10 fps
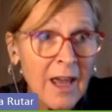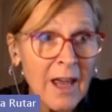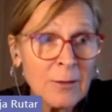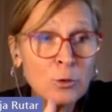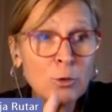
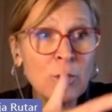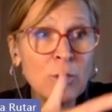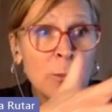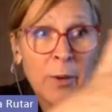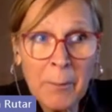and to
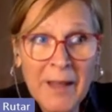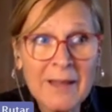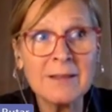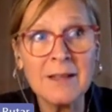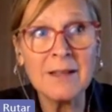
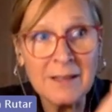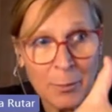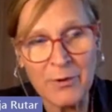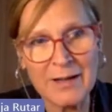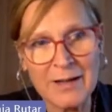implement in the
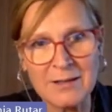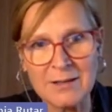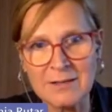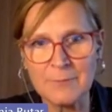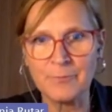
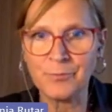practice.